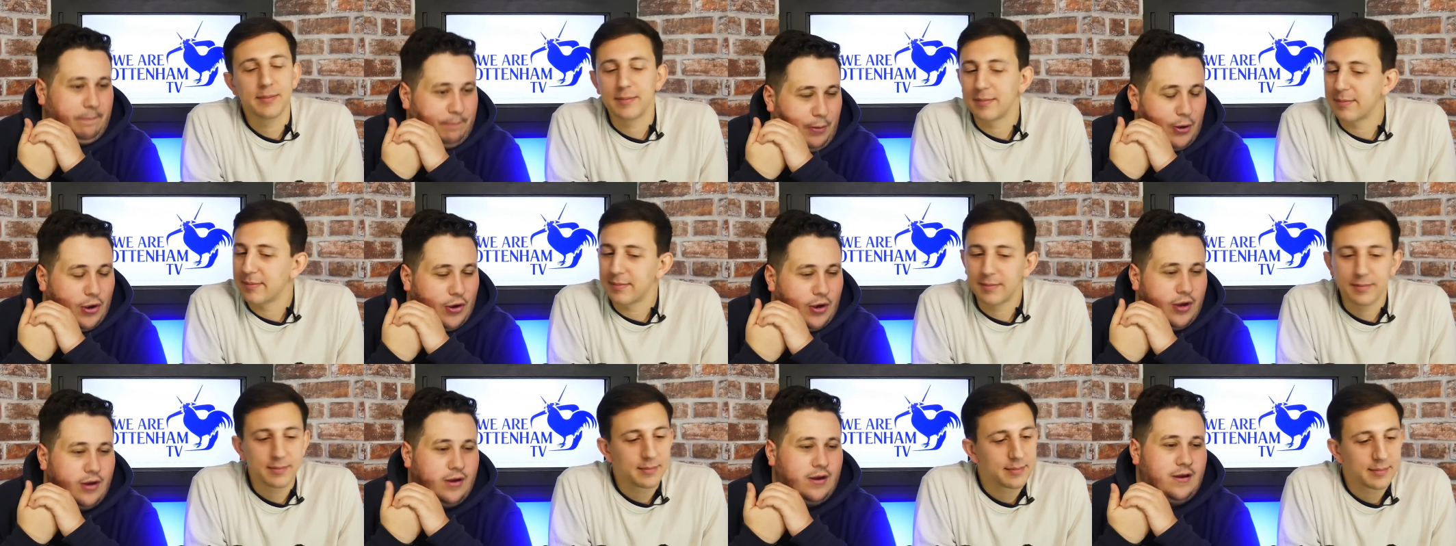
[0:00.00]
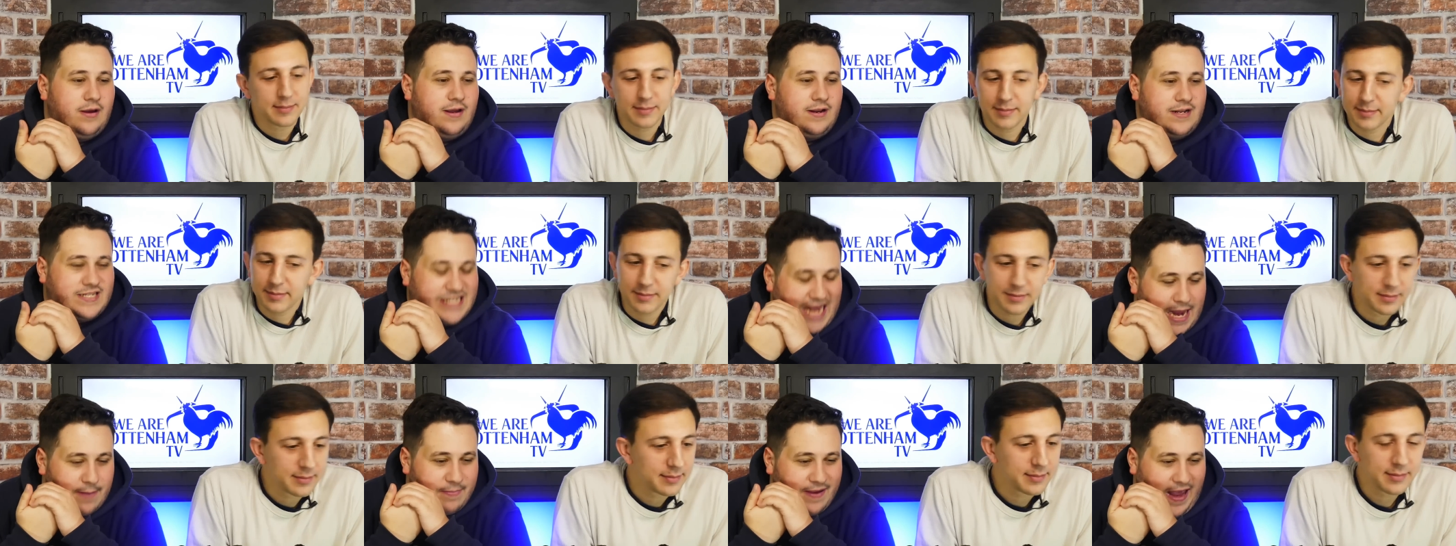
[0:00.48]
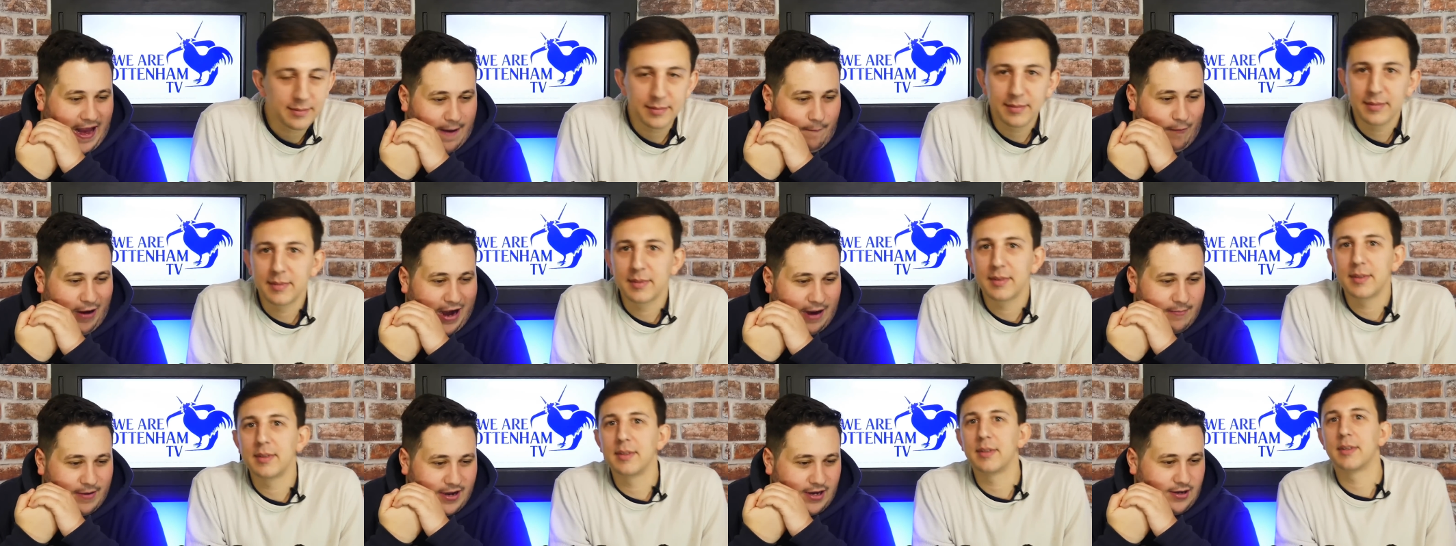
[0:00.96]
Speaker 1: put Tammy
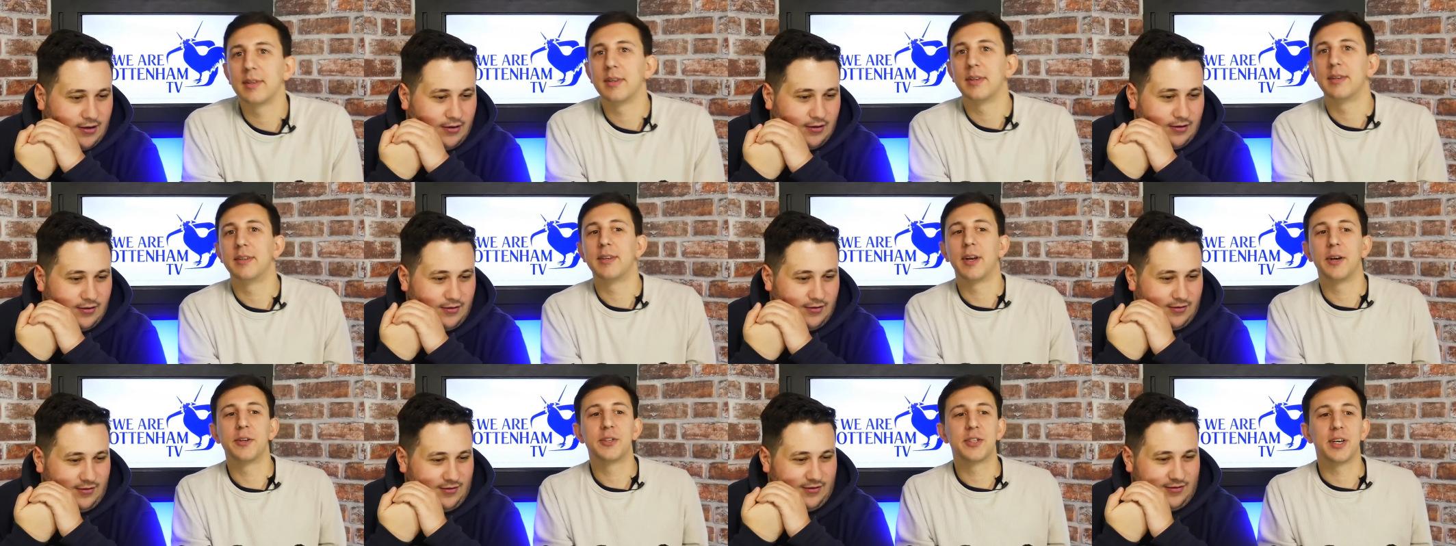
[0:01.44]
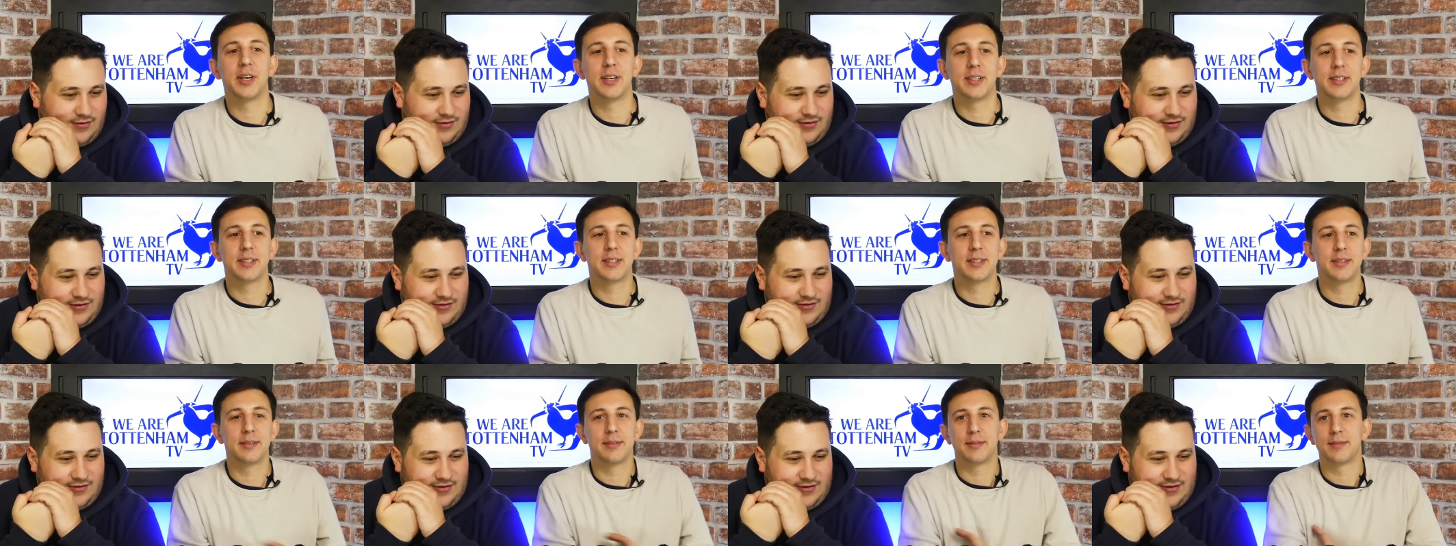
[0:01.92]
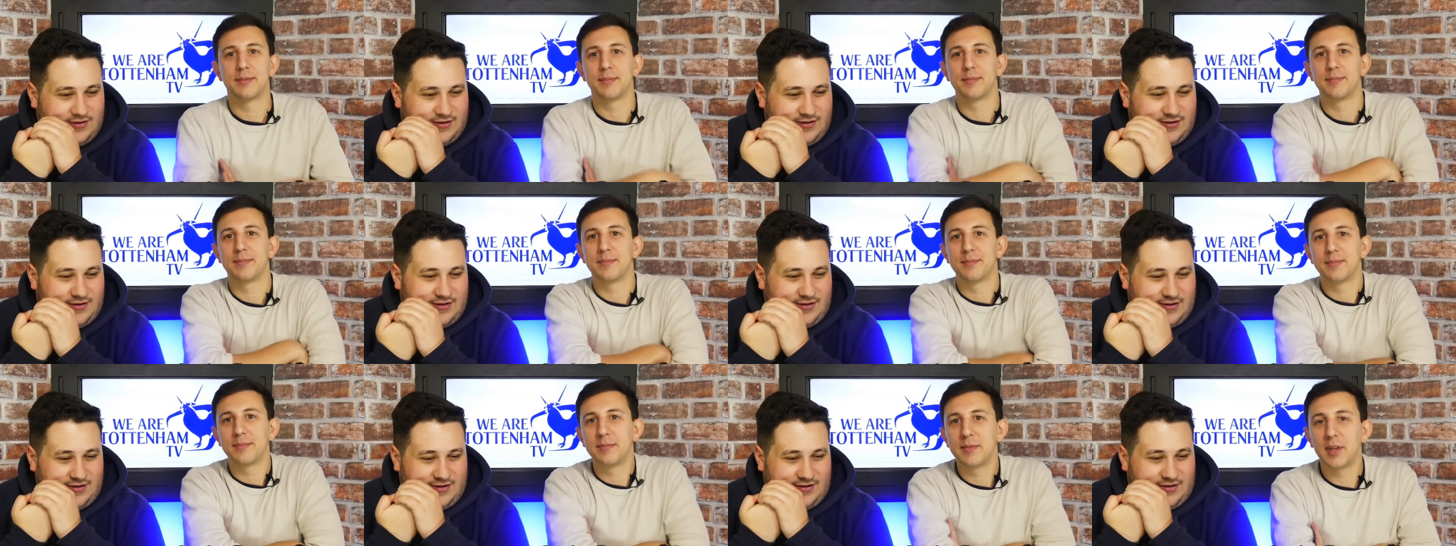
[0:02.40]
Abraham in. No chance.
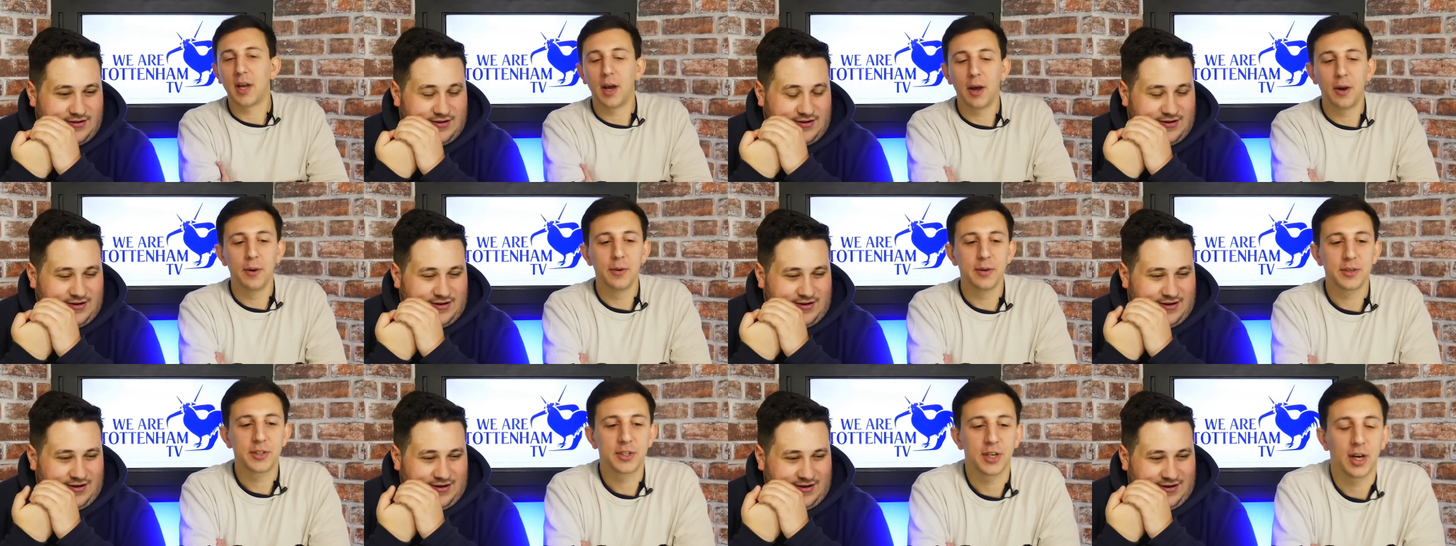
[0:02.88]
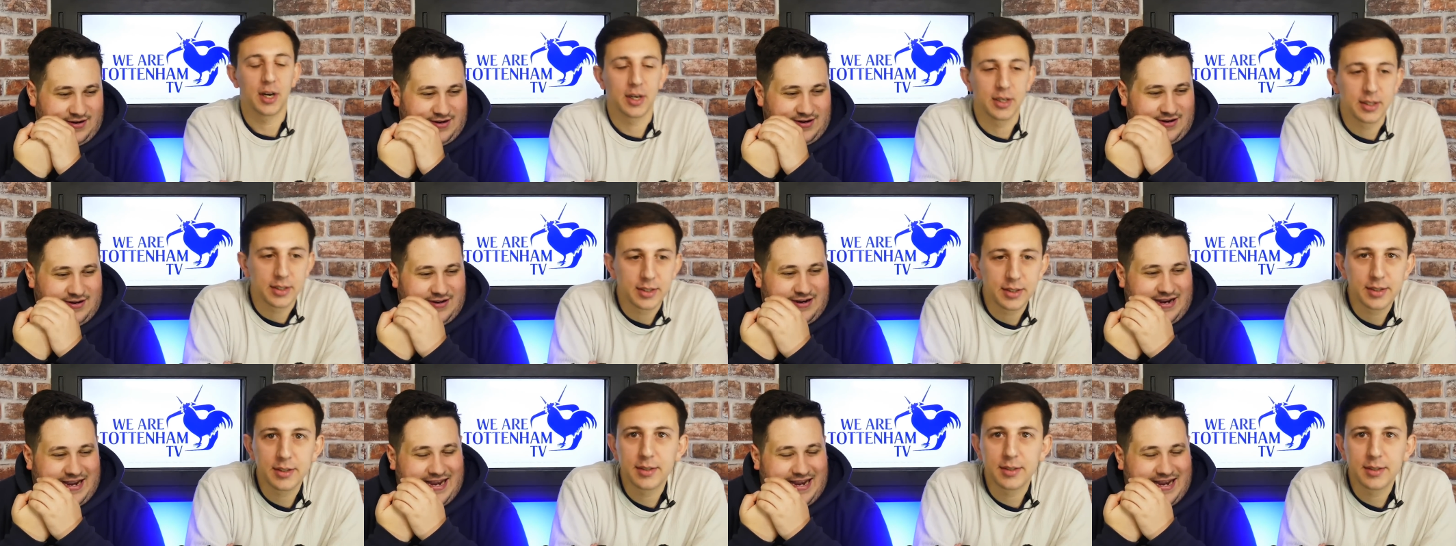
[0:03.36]
No chance.